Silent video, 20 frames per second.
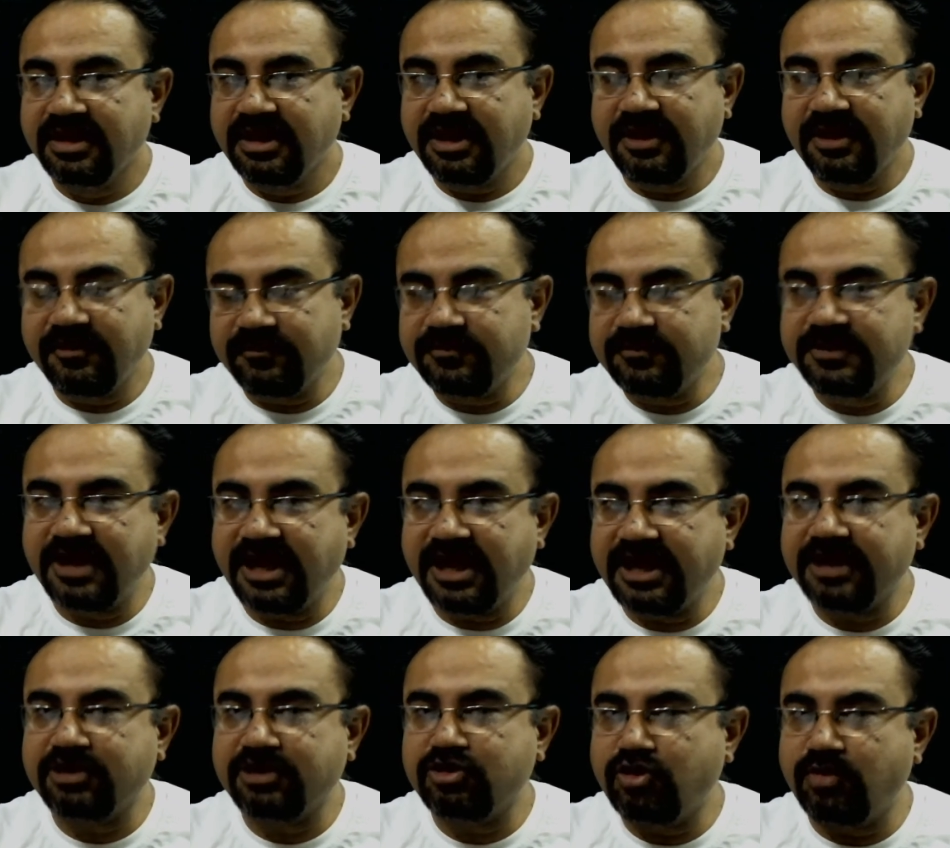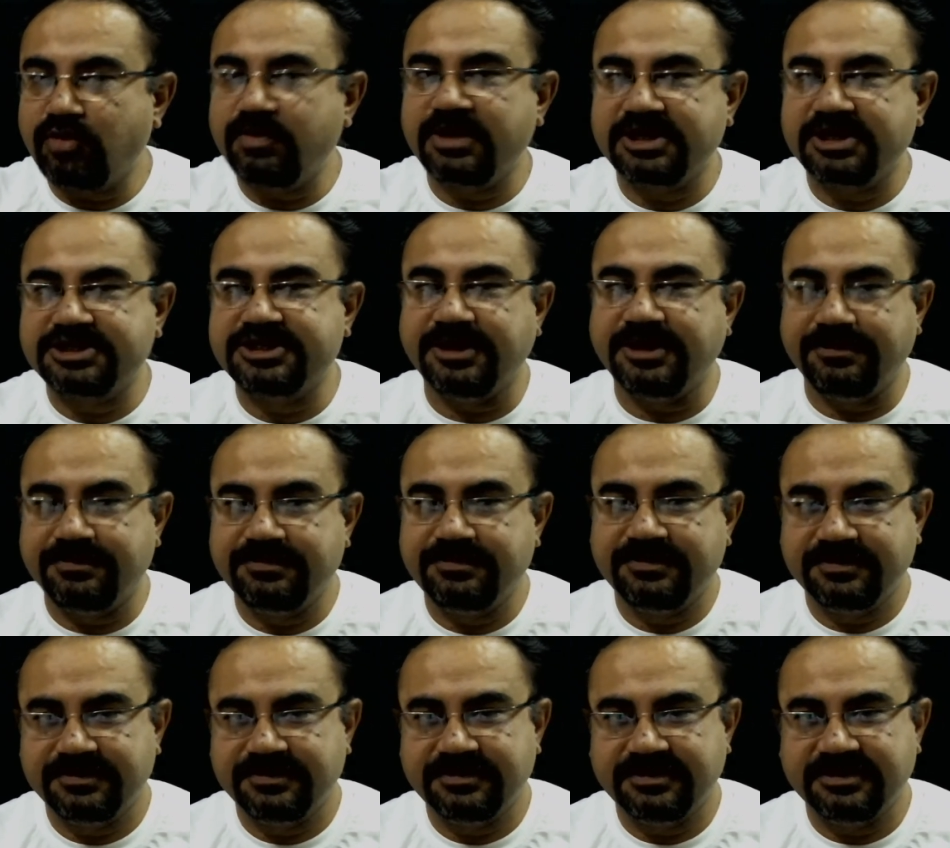If they are comma shape,
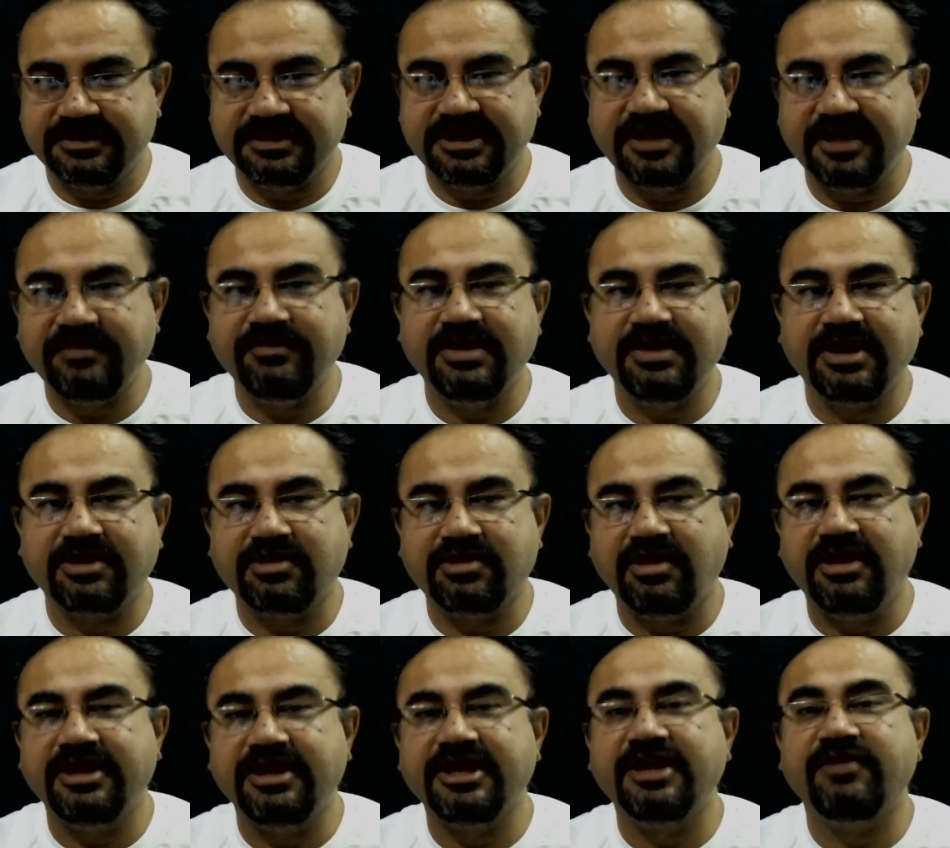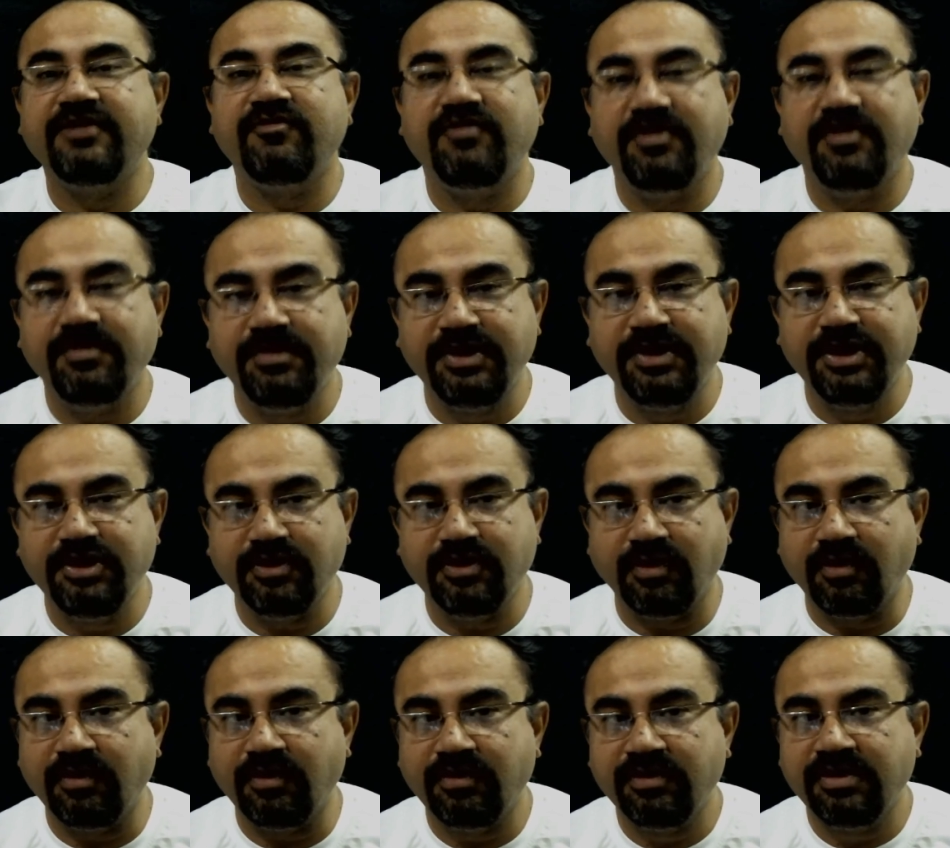then we are calling it
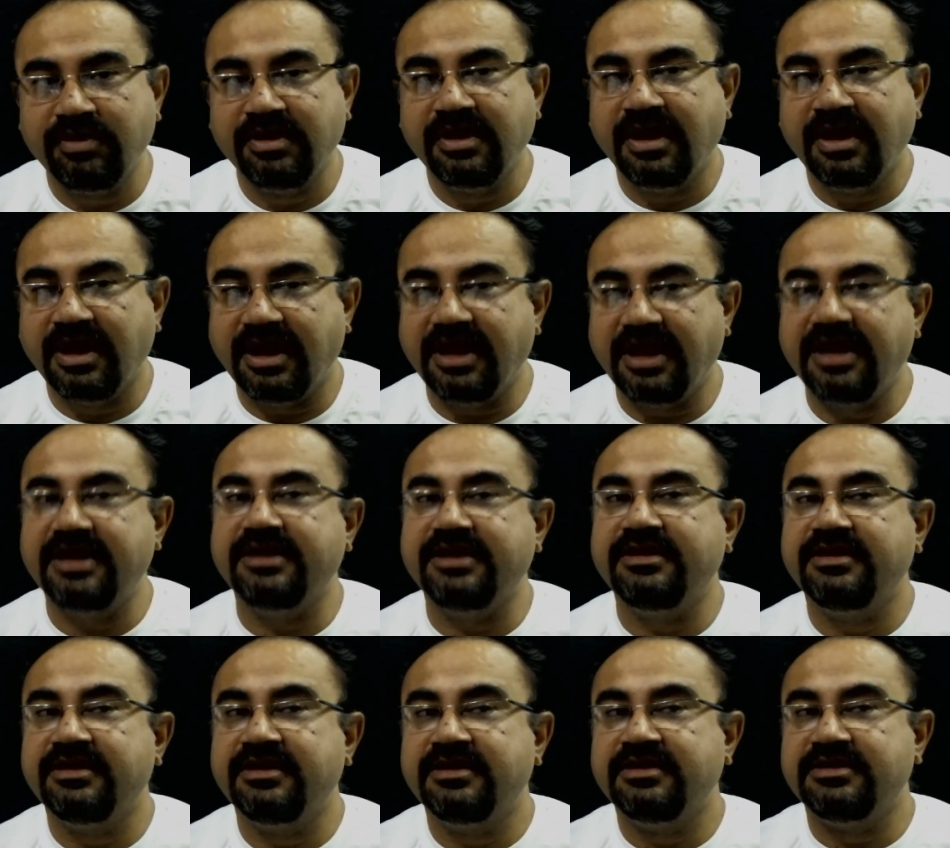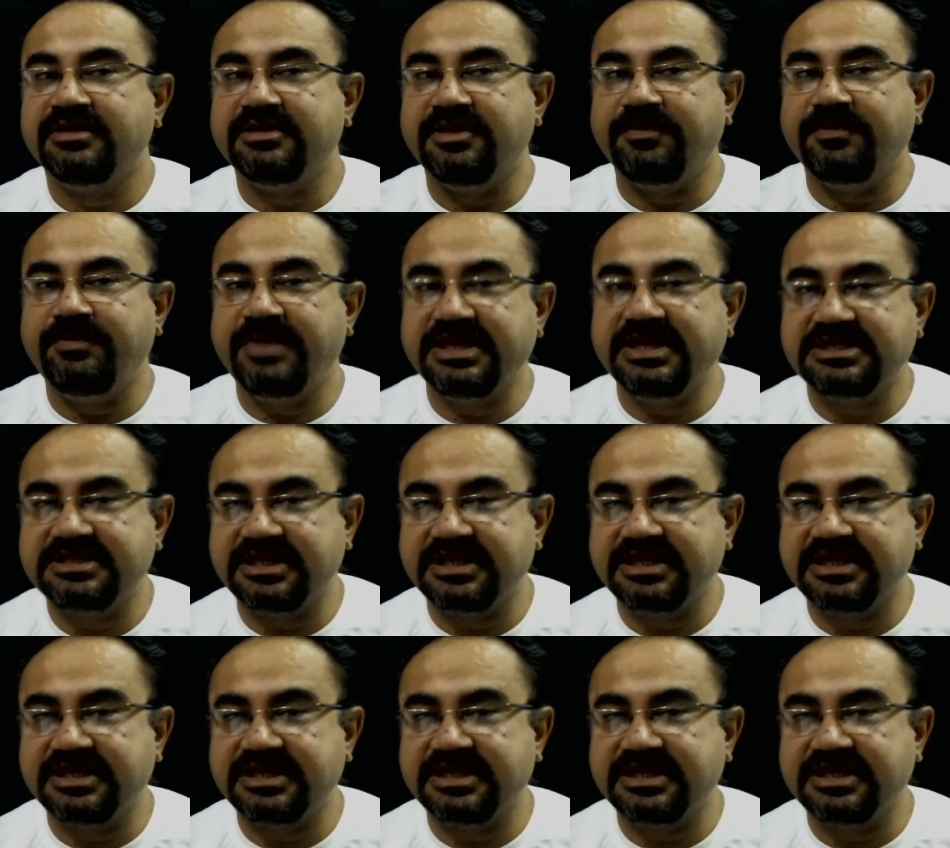Vibrio, and the best